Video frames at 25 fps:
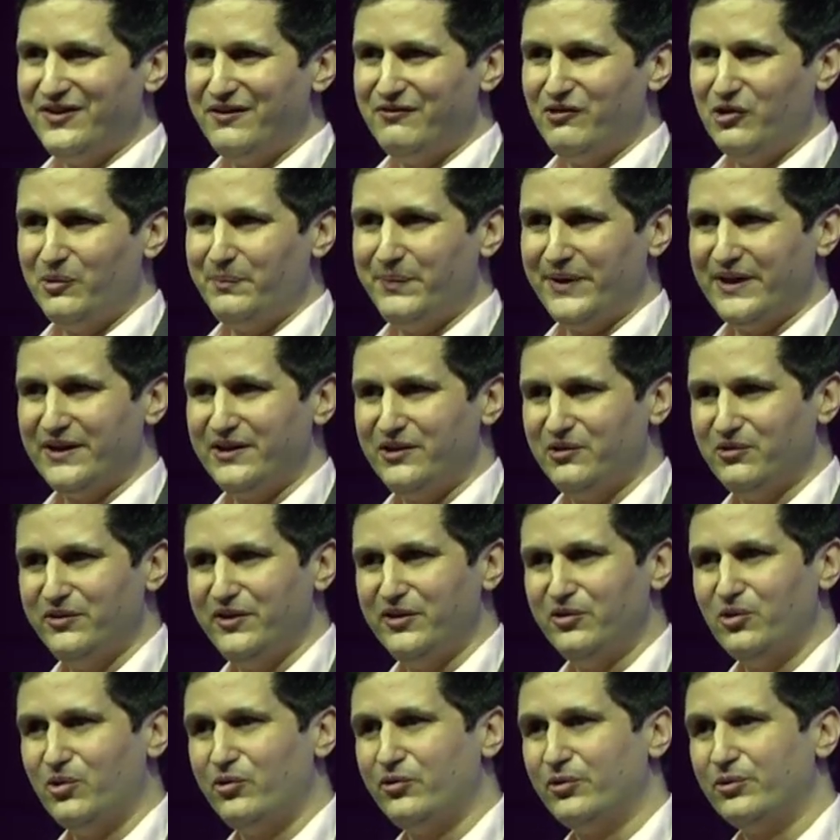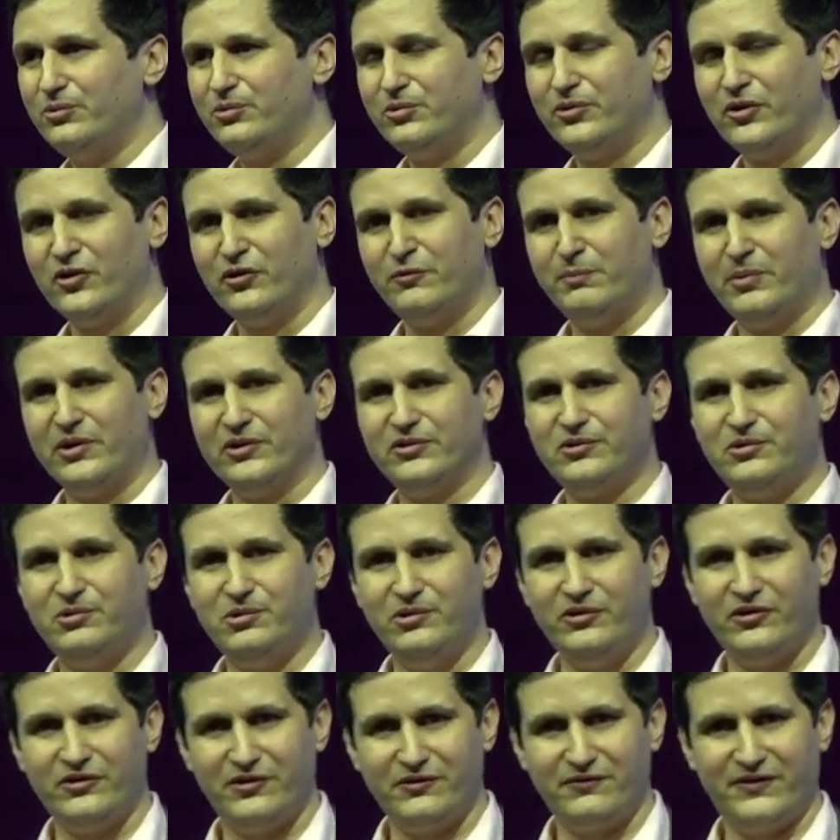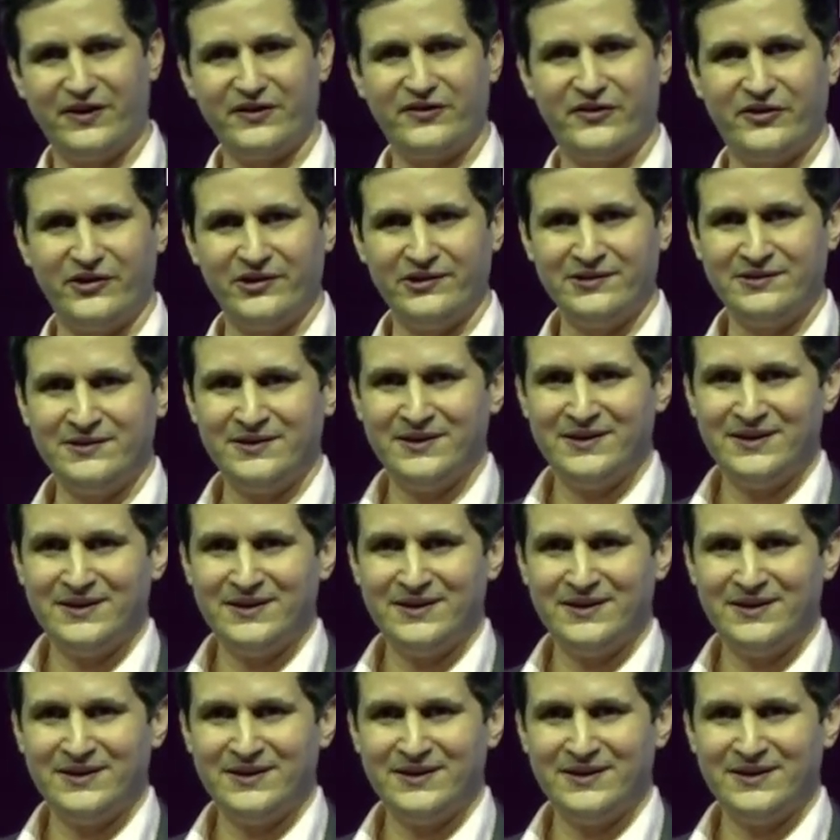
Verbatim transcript: developing, you need also to transport goods faster.